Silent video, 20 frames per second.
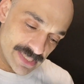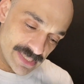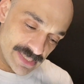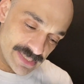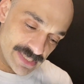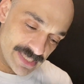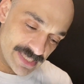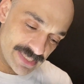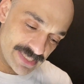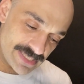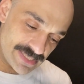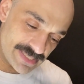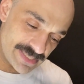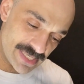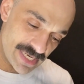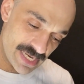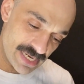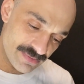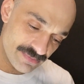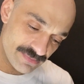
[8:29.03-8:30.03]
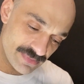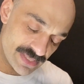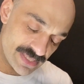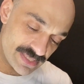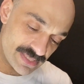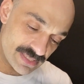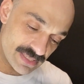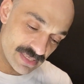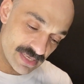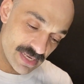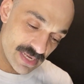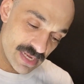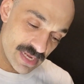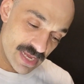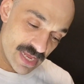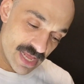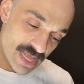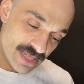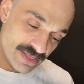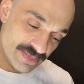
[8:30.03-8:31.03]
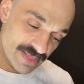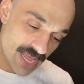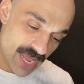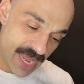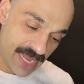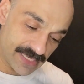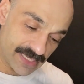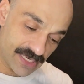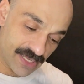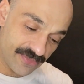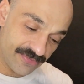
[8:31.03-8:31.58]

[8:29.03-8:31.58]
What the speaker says: he seems that